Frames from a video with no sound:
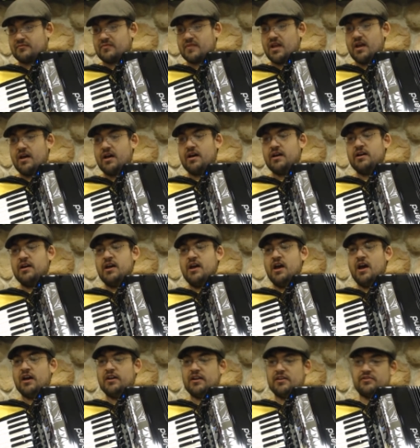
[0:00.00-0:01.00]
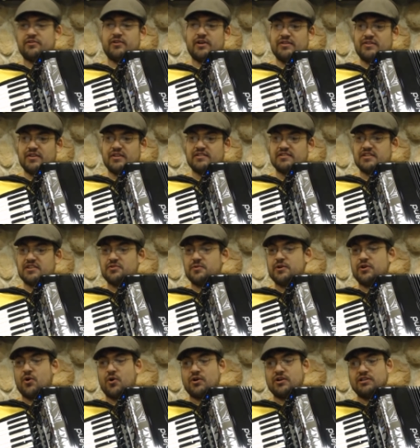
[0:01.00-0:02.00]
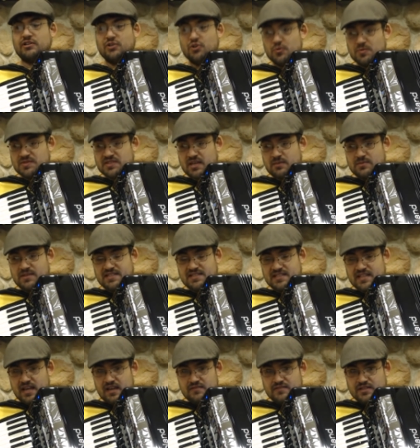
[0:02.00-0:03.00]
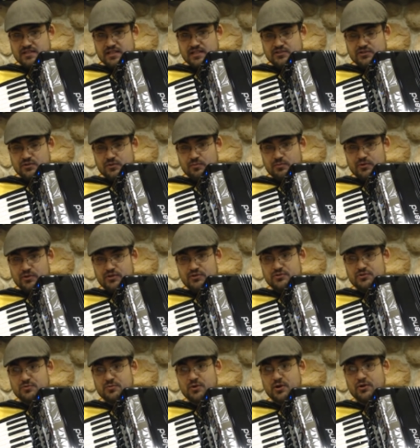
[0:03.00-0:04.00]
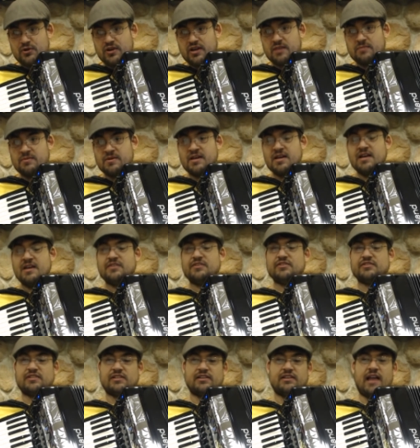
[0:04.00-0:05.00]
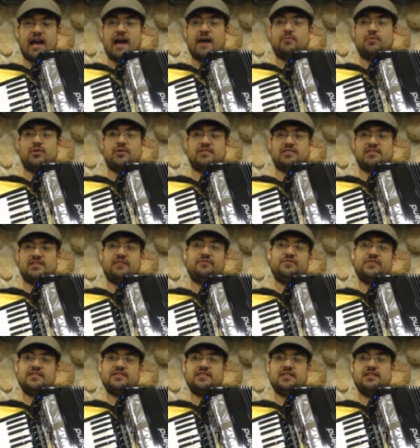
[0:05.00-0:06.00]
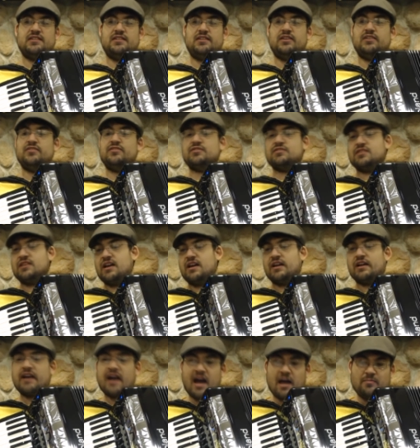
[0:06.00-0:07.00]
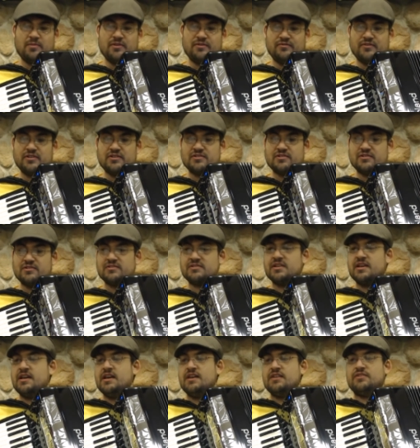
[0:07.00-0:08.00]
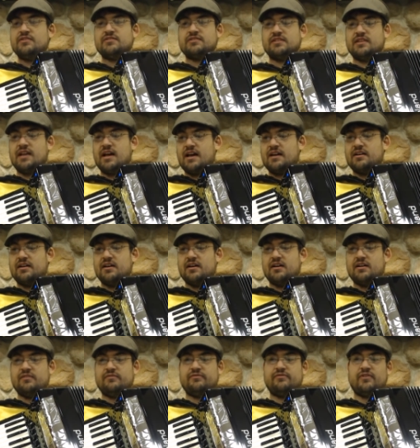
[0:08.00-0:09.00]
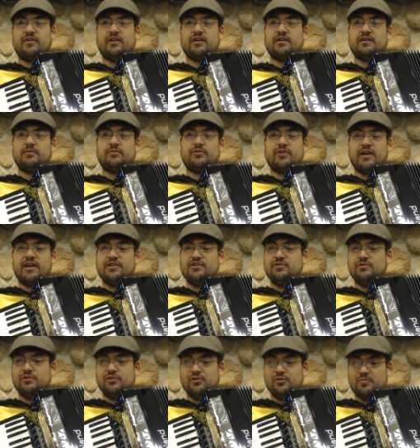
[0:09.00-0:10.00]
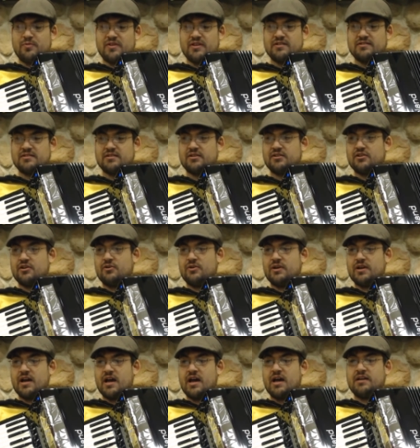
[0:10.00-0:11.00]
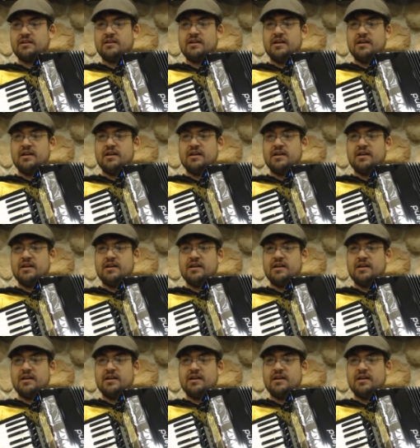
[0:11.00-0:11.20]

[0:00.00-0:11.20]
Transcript: Uh, another great thing is that the recorded loops can be saved and linked to a user program. There's a lot more stuff that's in here. There's a lot of copy features. There's a lot of uh, great new loop things that are going on.